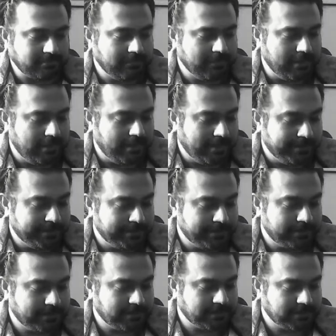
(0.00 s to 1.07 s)

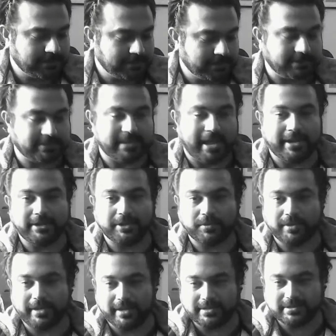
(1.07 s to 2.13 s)
So standard
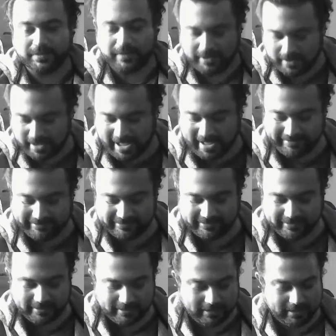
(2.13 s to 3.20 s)
tuning is when you have
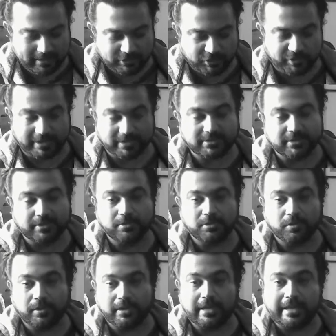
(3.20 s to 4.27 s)
strings tuned
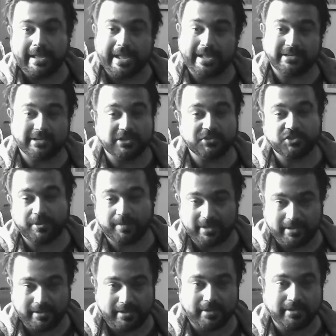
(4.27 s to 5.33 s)
to E, A, D, G,
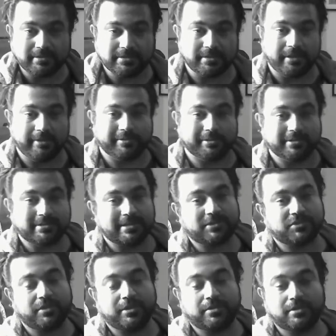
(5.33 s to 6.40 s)
B, E, starting from the
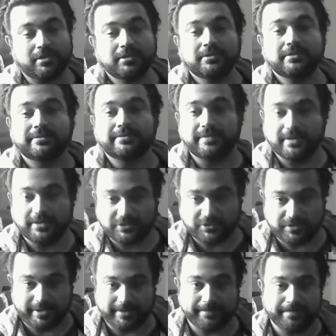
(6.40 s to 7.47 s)
sixth string to the first
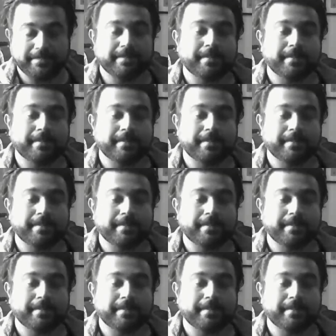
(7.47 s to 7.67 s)
string.